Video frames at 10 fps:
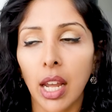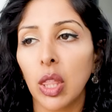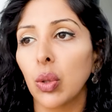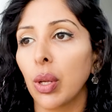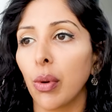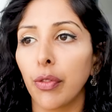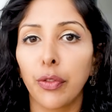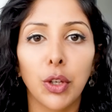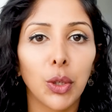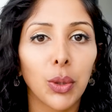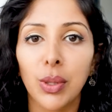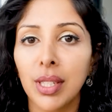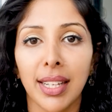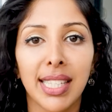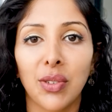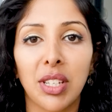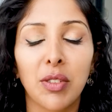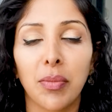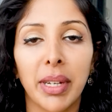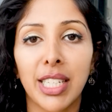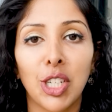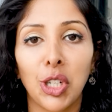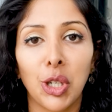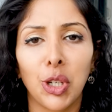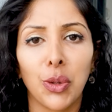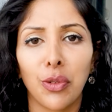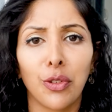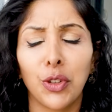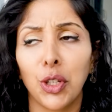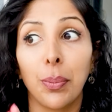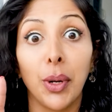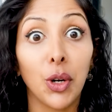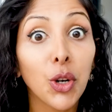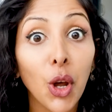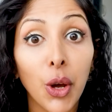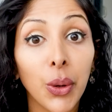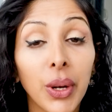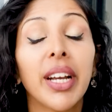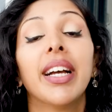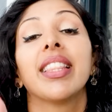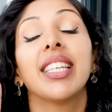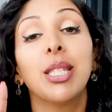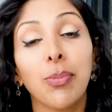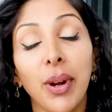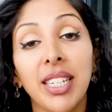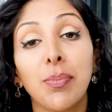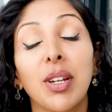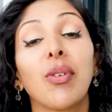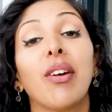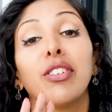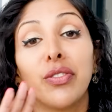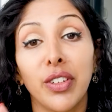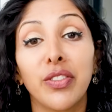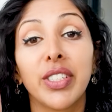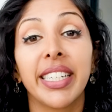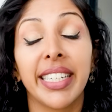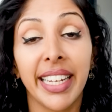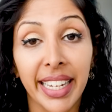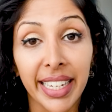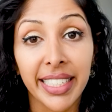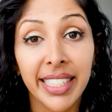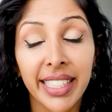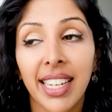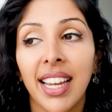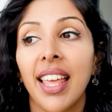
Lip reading: I thought there were a few sunscreens for me to review, but no, this brand has been around for 15 years.